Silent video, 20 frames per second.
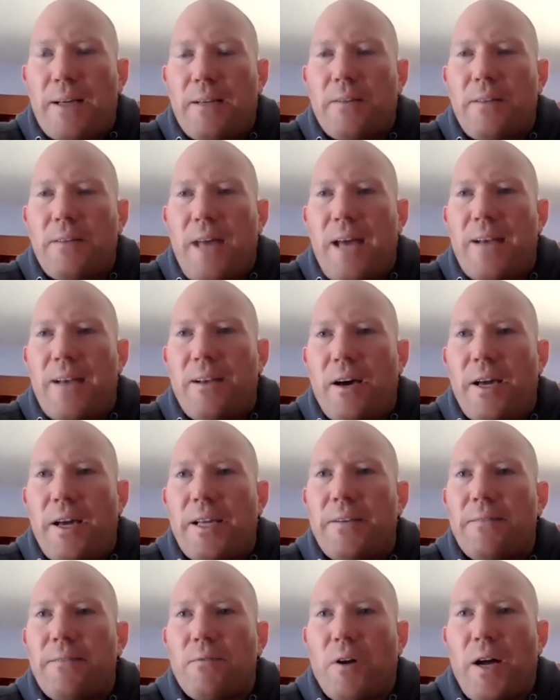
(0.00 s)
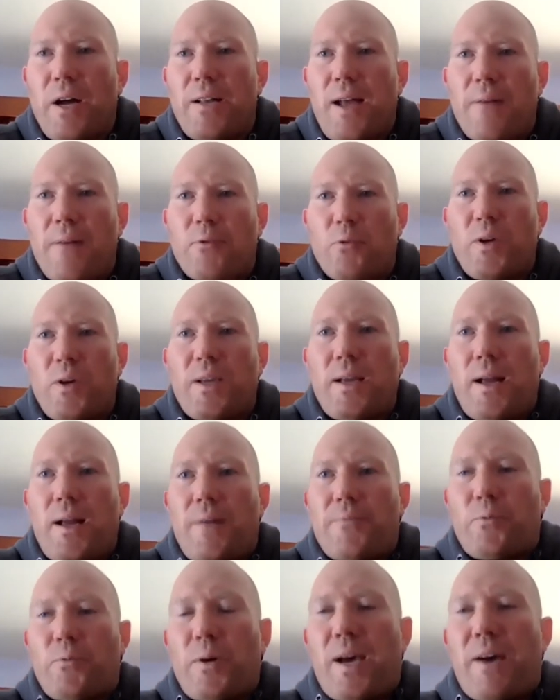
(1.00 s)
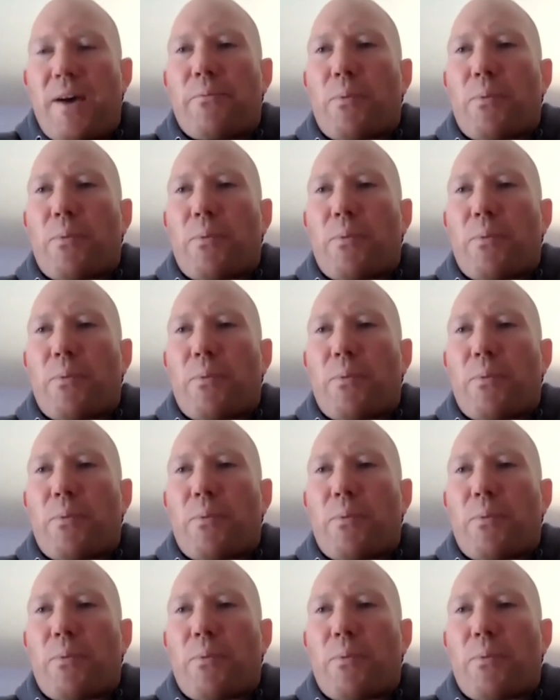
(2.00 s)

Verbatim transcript: that night right after we after we have